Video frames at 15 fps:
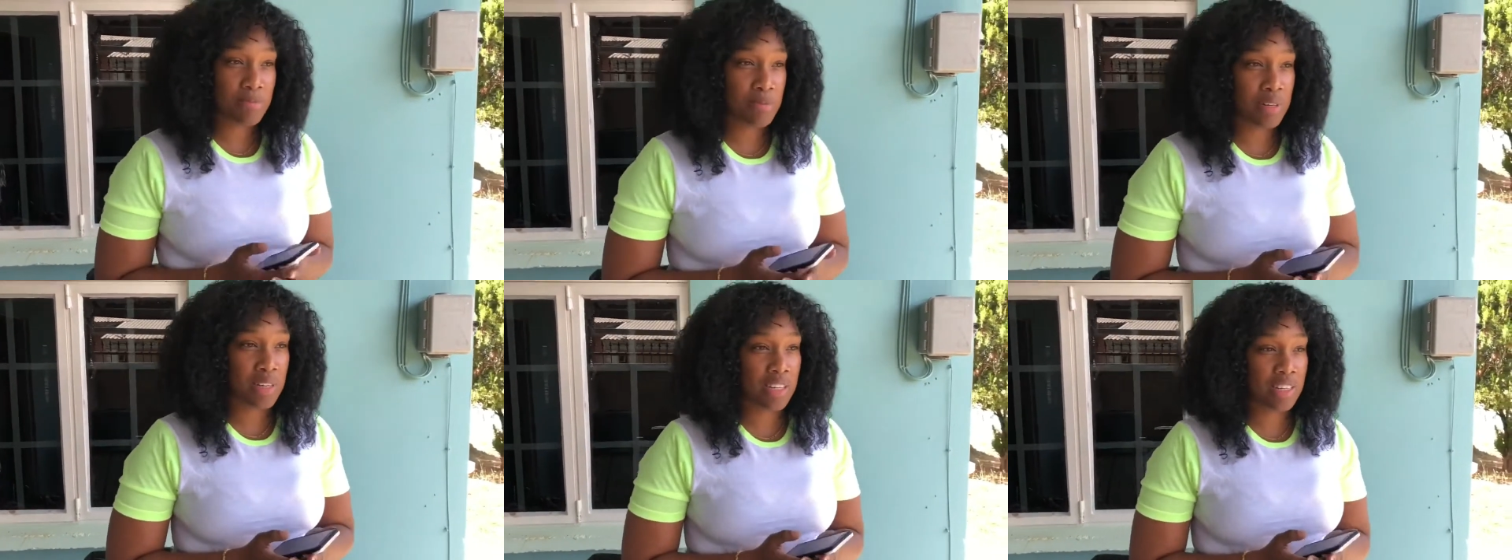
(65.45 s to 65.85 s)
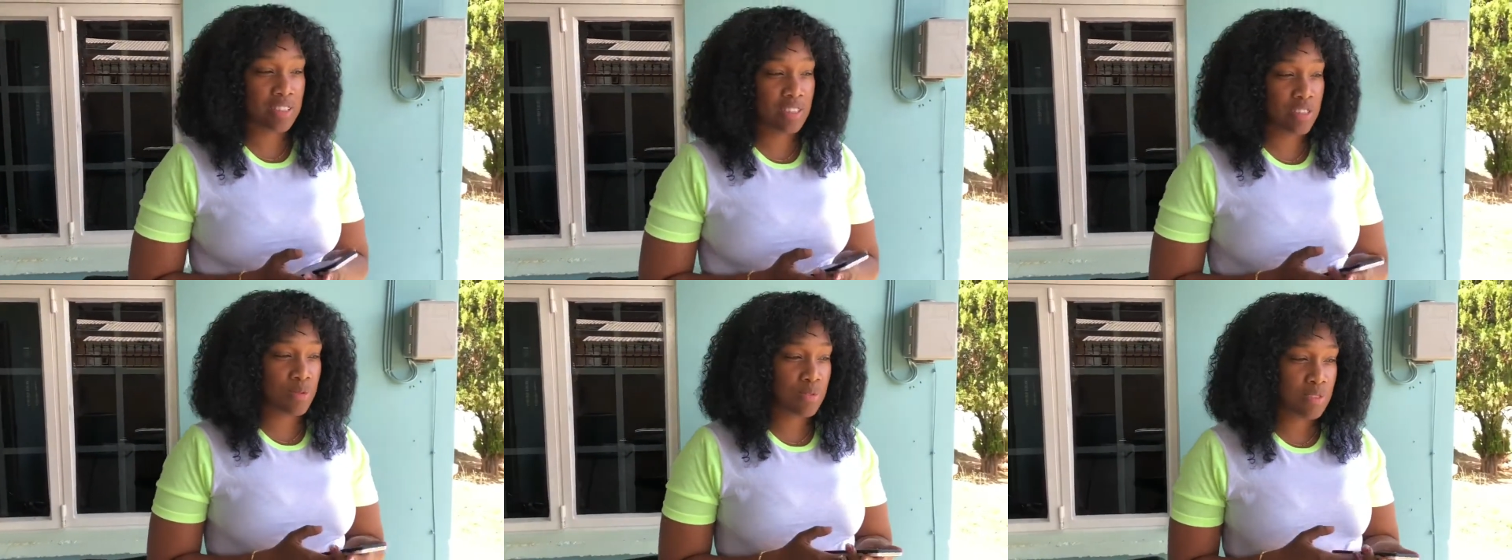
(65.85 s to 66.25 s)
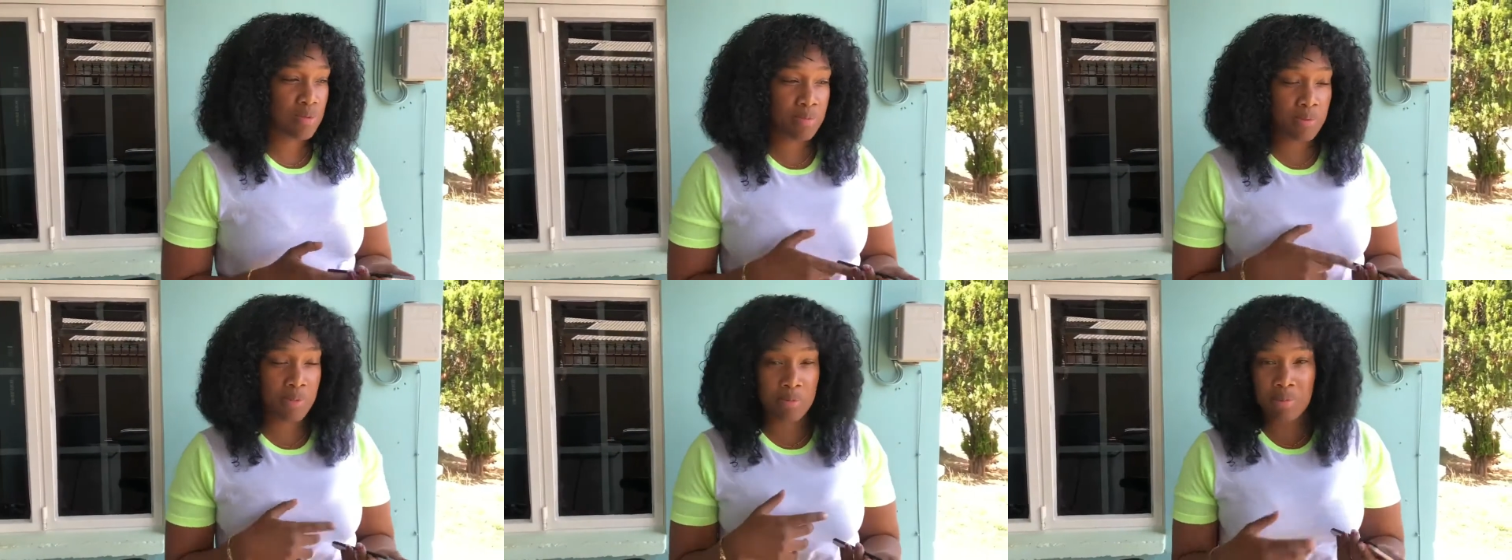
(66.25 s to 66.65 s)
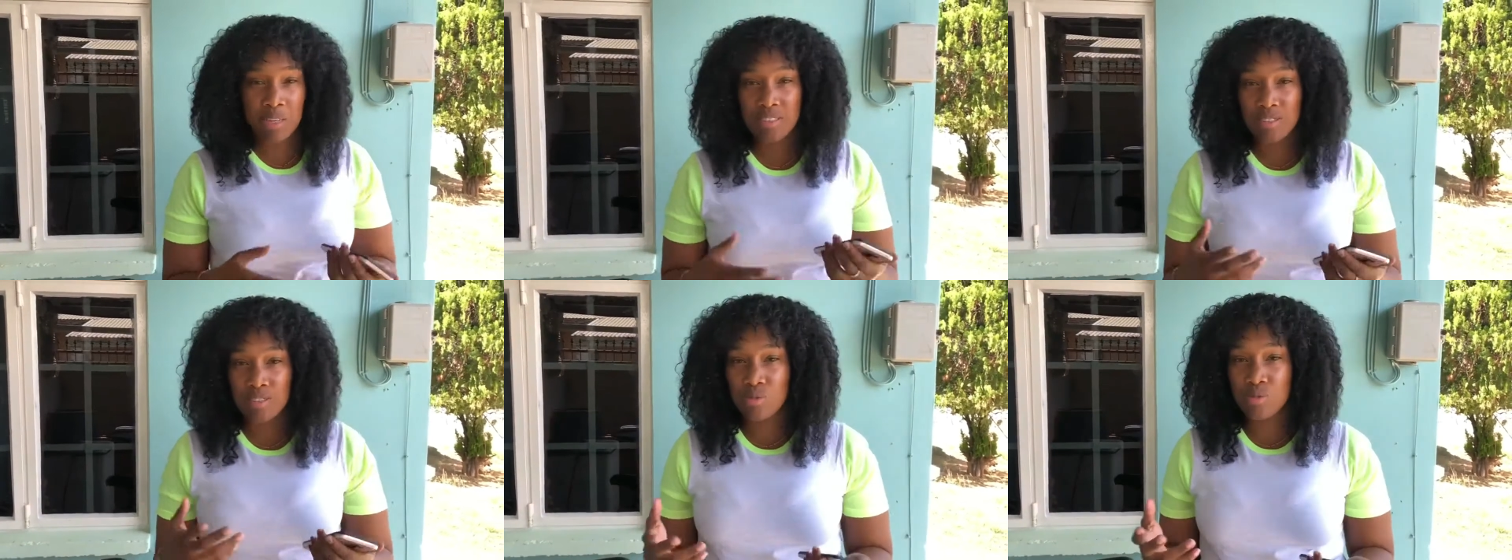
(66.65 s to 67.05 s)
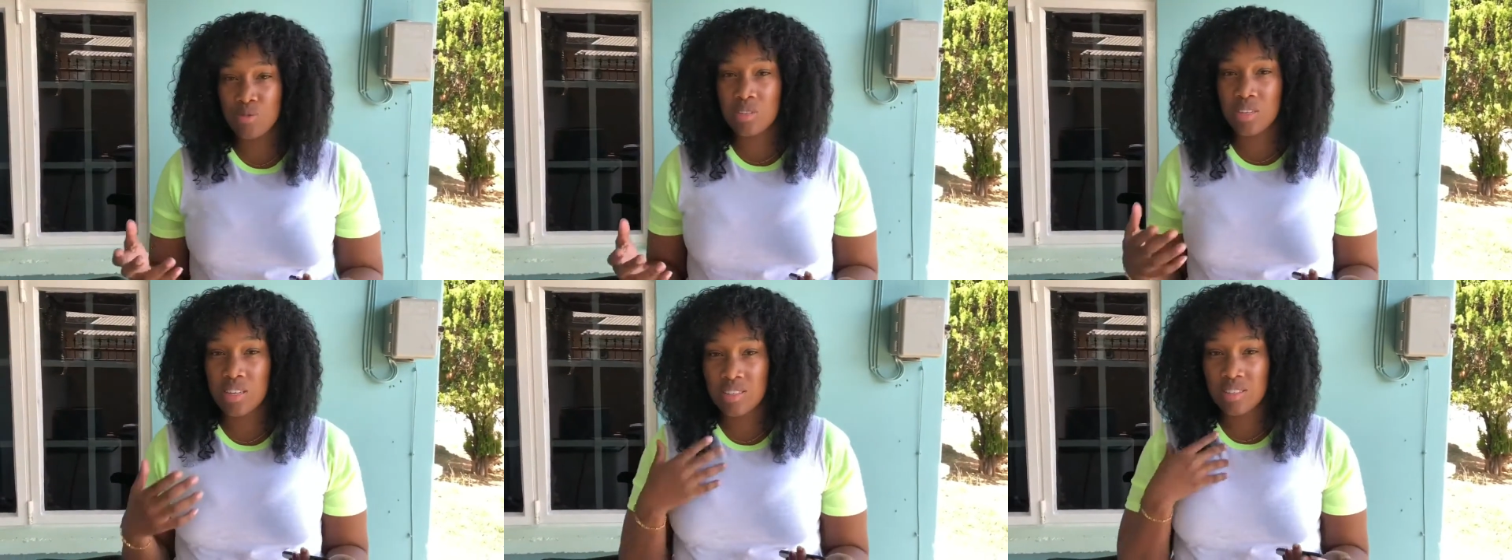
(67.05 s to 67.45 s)
but I just want to put my little 2
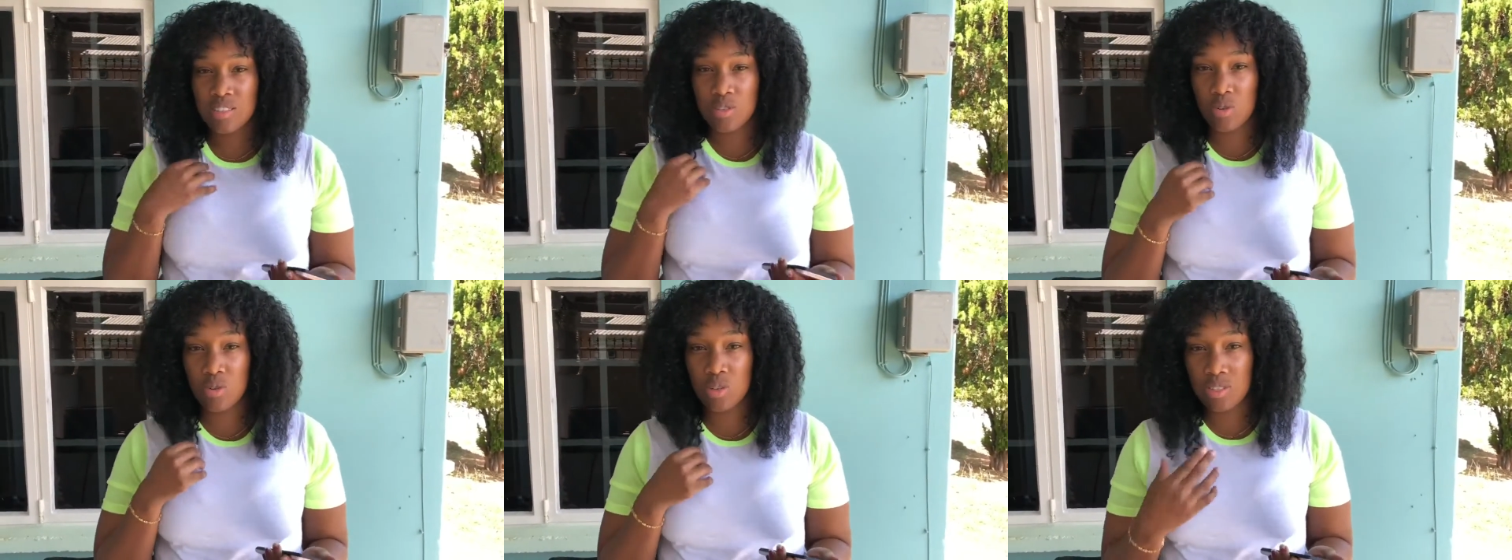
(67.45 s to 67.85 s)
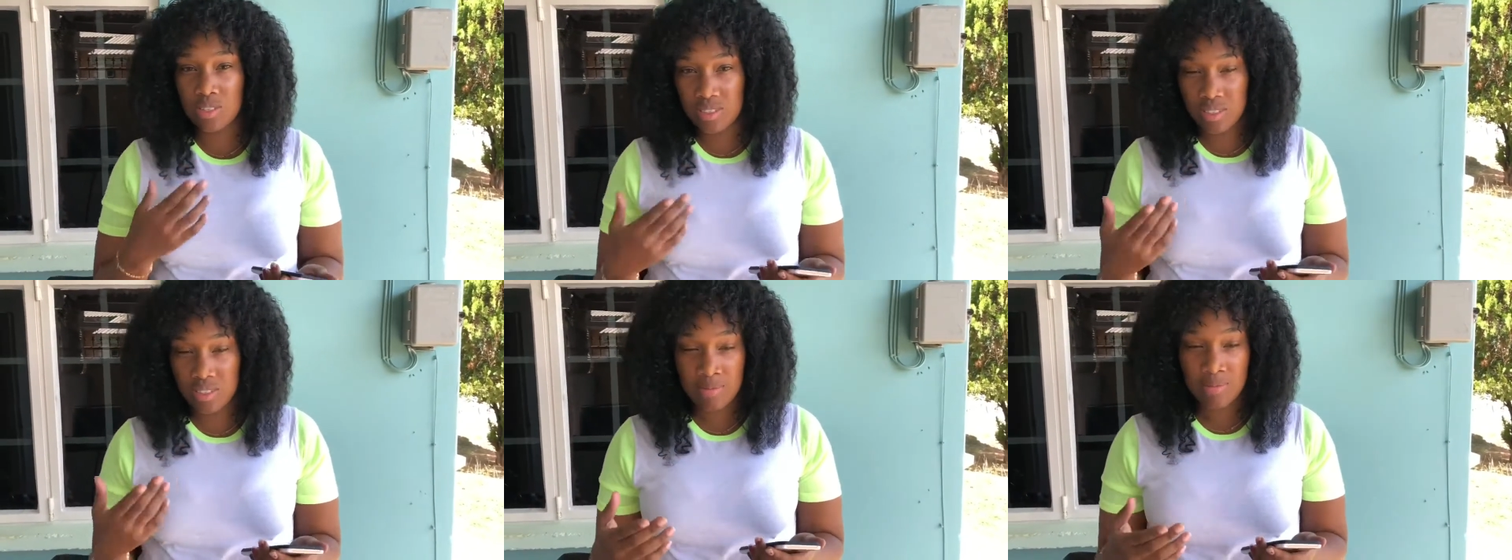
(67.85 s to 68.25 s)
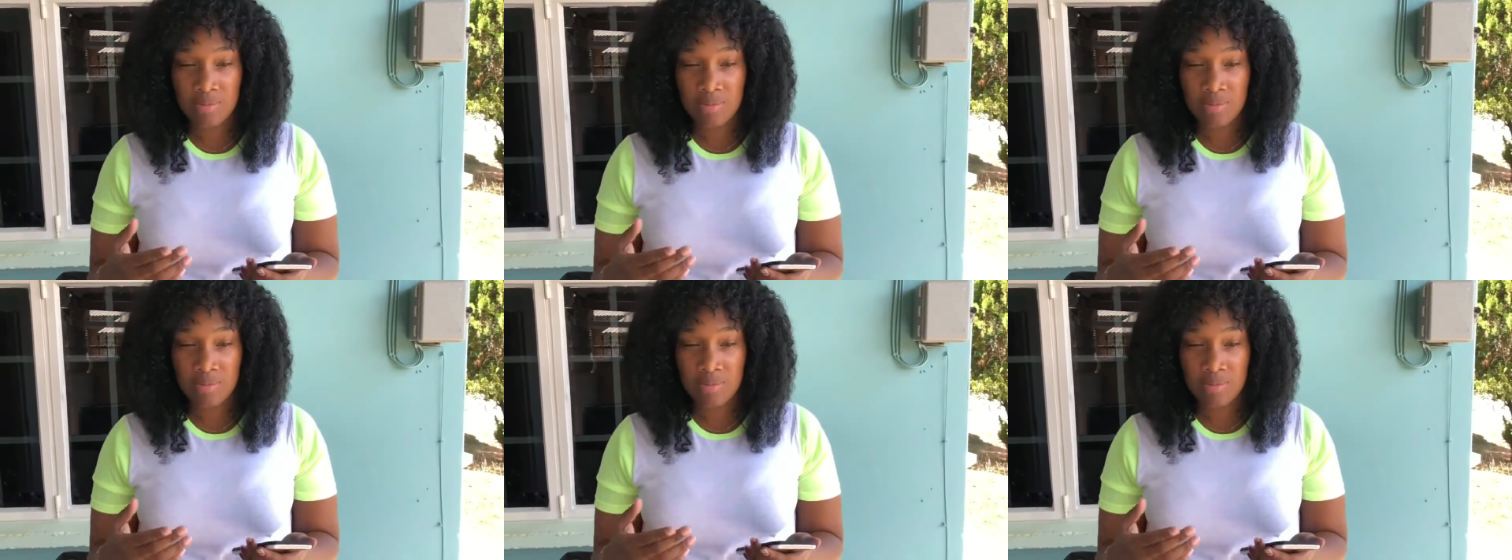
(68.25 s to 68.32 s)
cents on it,